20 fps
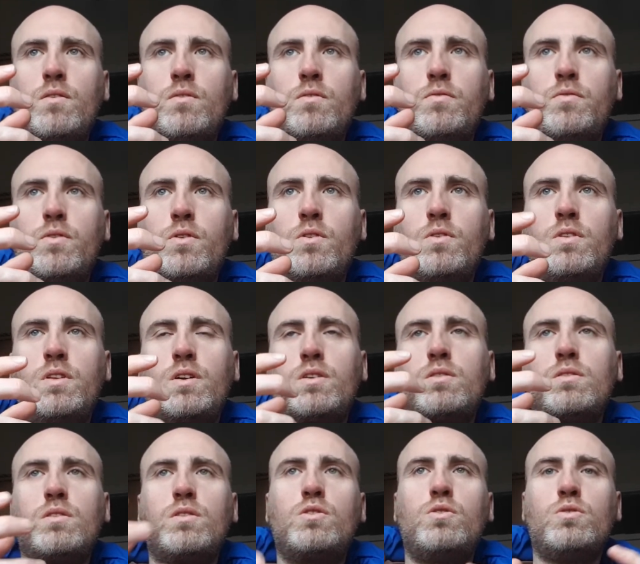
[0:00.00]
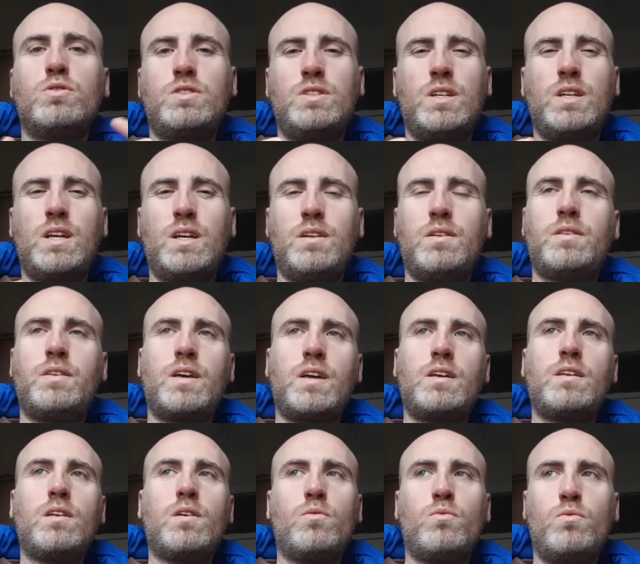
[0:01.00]
for the coaching kind of
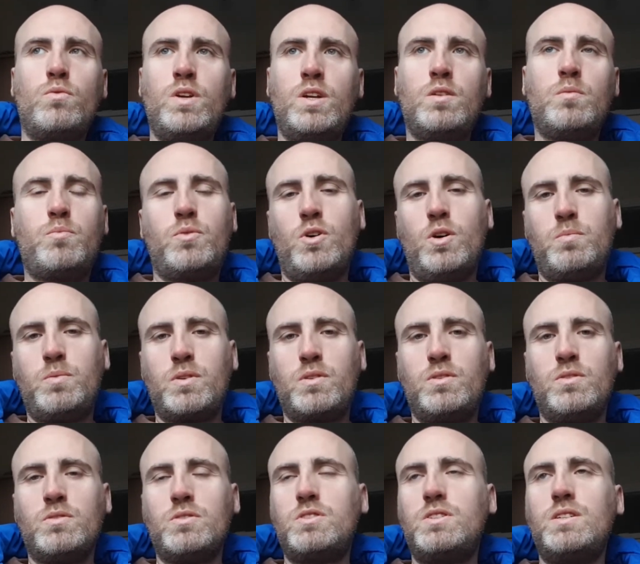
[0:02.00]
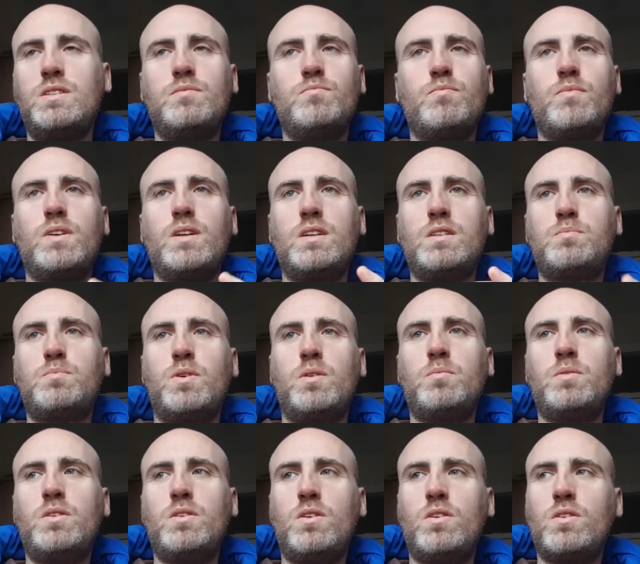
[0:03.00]
thing, real proper coaching is
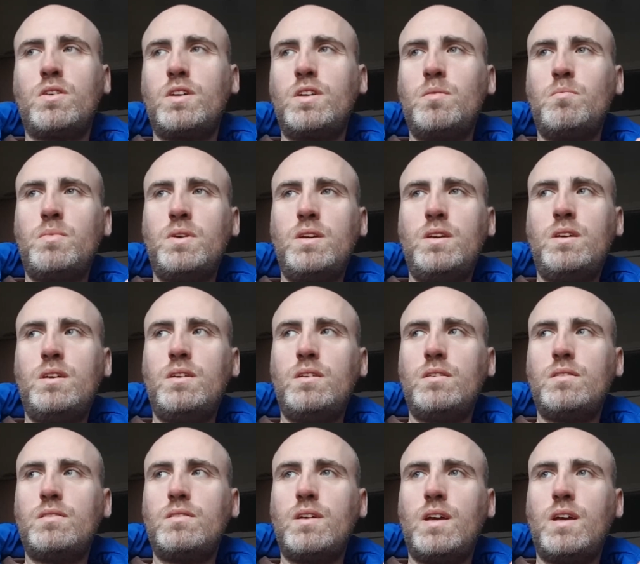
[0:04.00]
probably not going to be,